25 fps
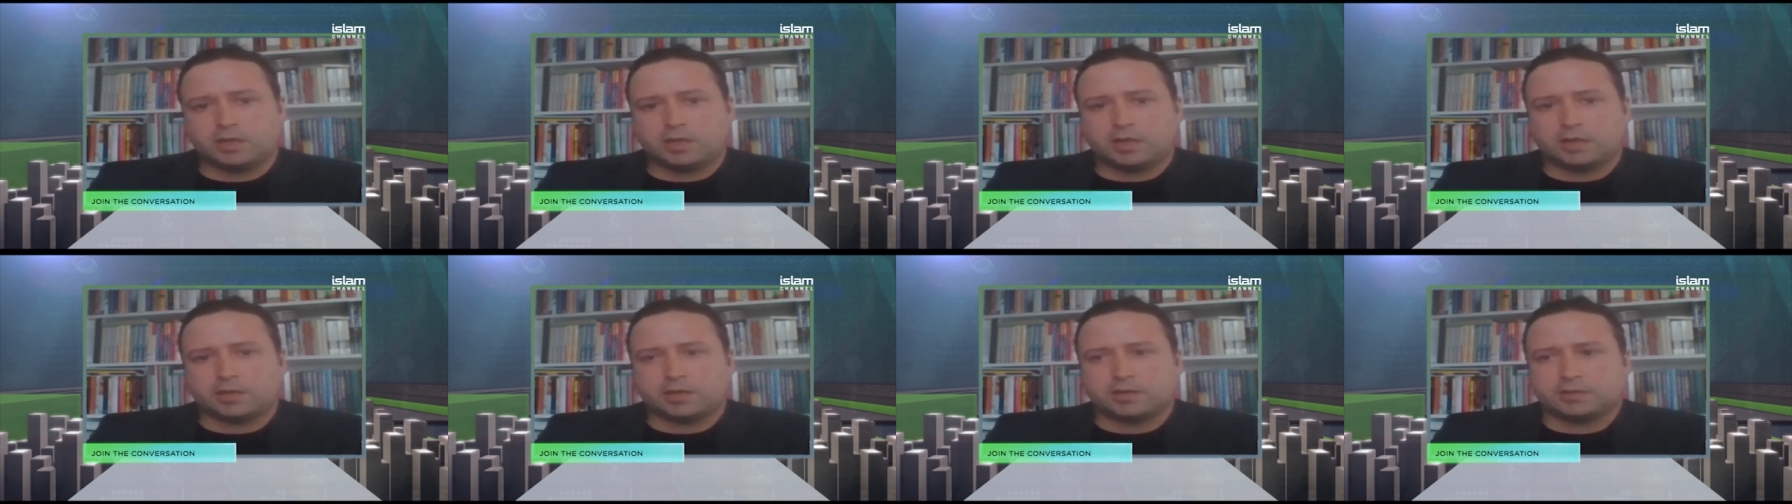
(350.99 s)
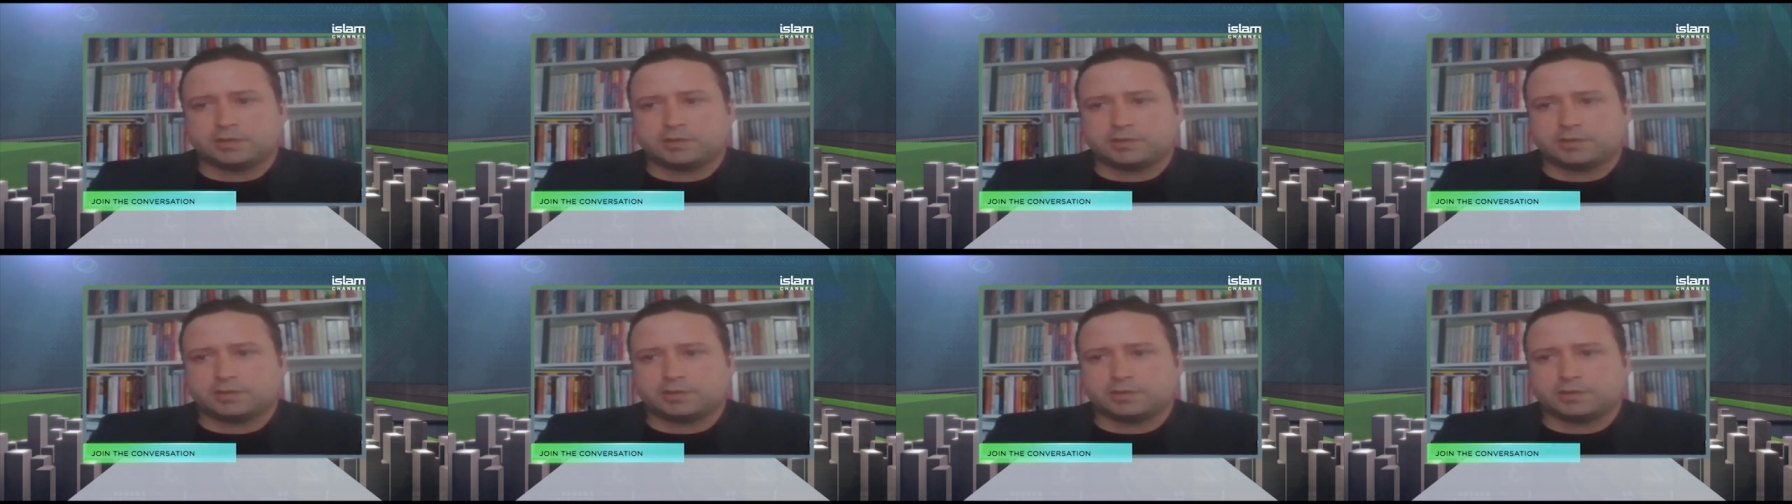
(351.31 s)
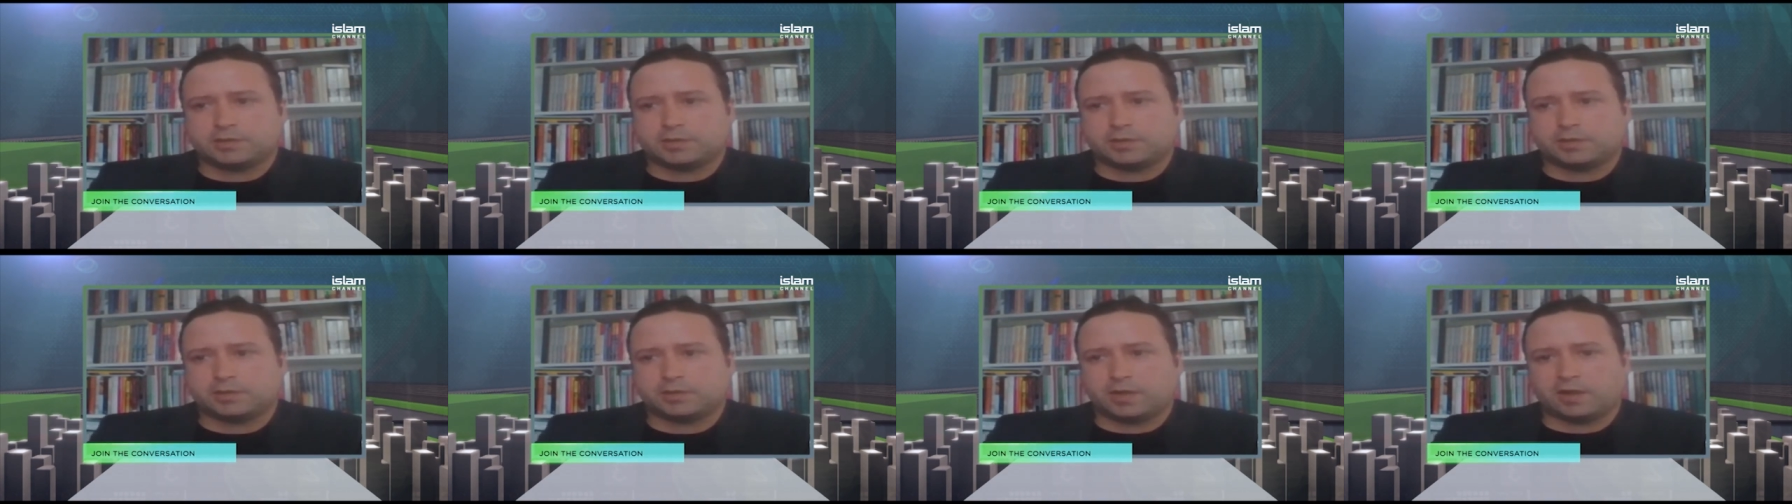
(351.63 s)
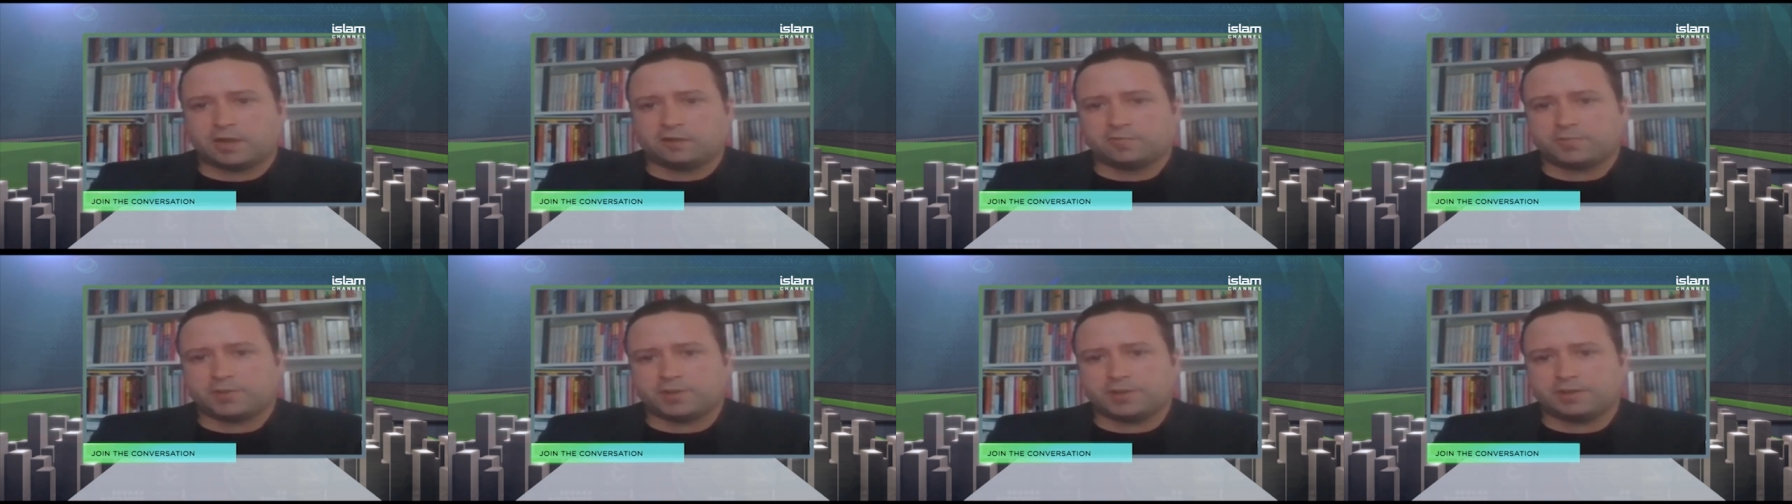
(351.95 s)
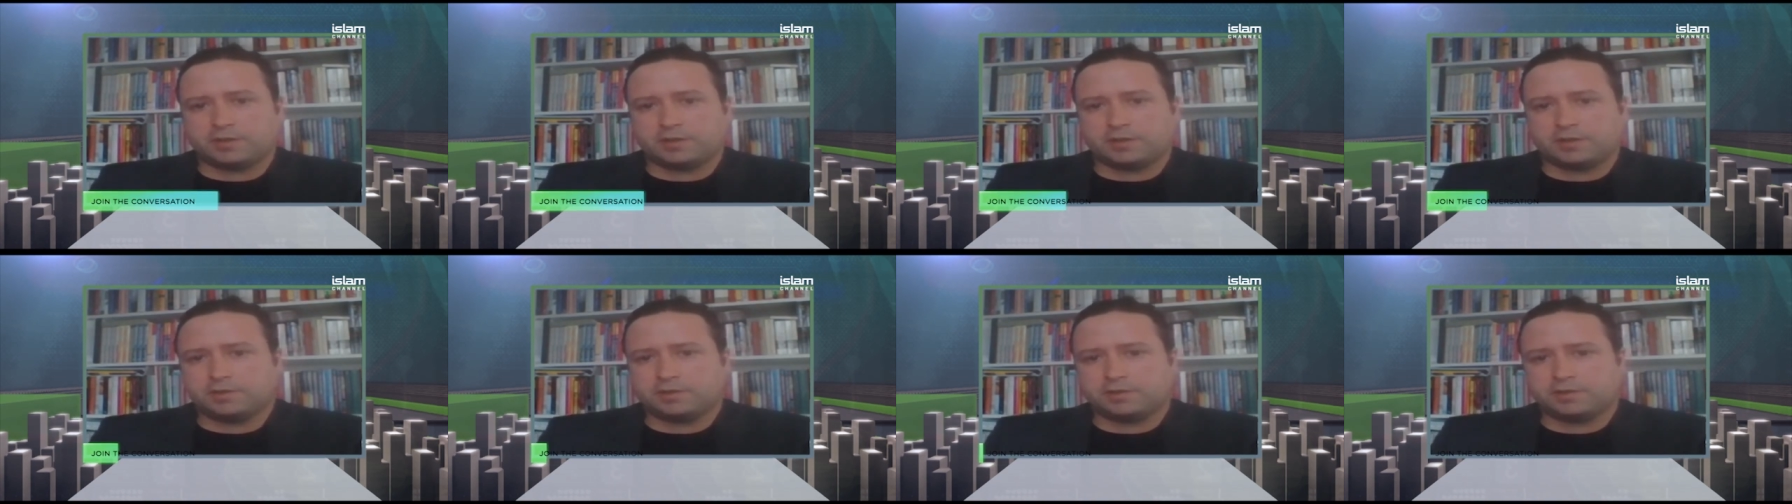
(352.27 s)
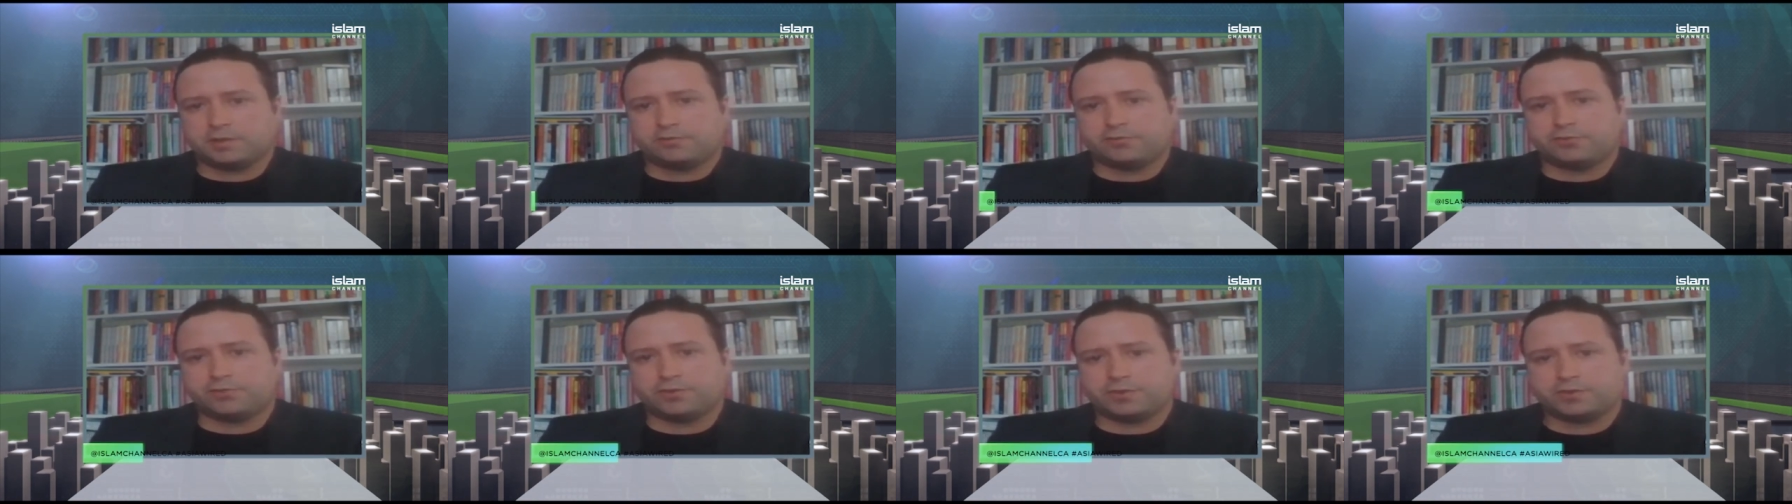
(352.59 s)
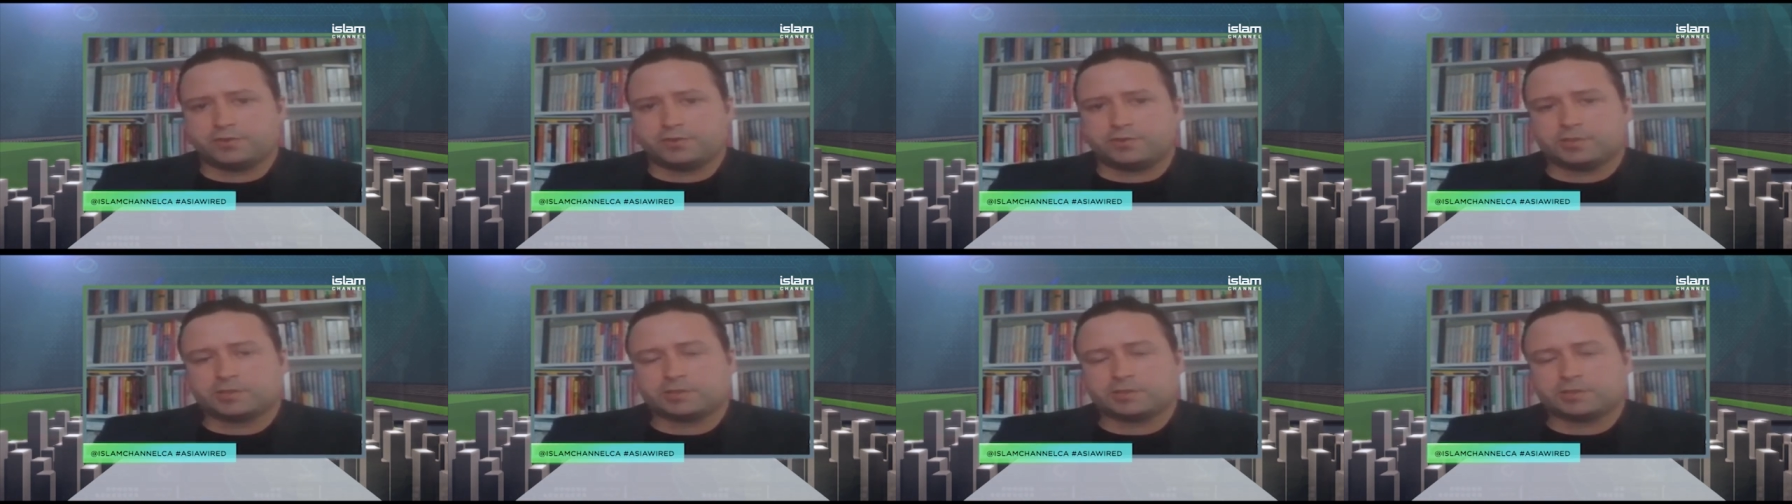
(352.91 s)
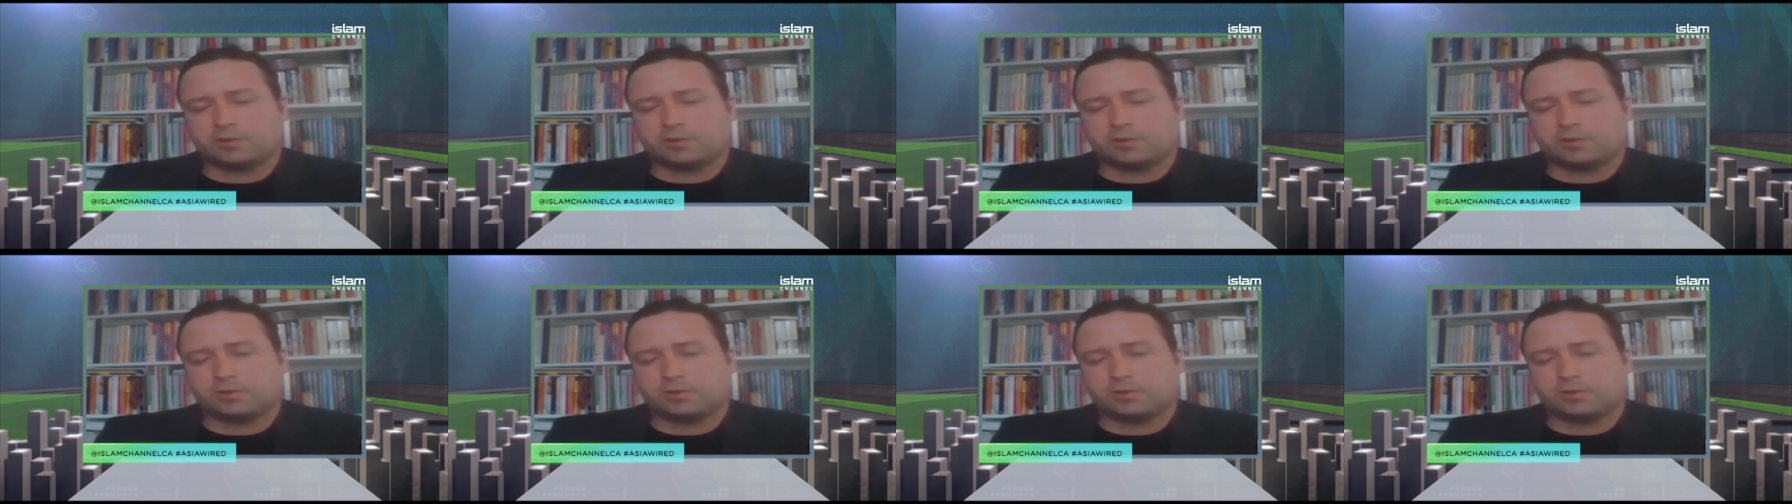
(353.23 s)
and there have been different